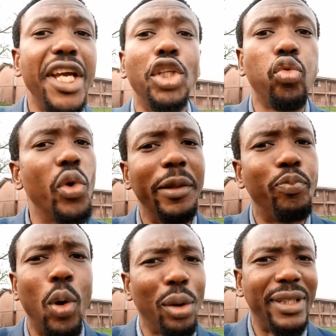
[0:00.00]
it will
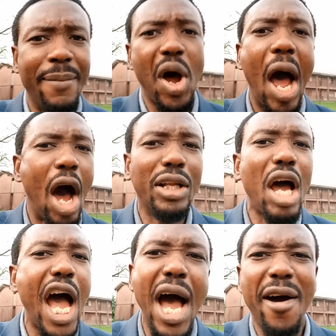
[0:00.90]
pull them all
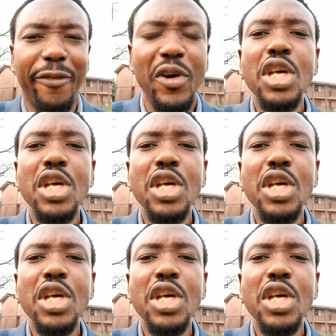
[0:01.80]
off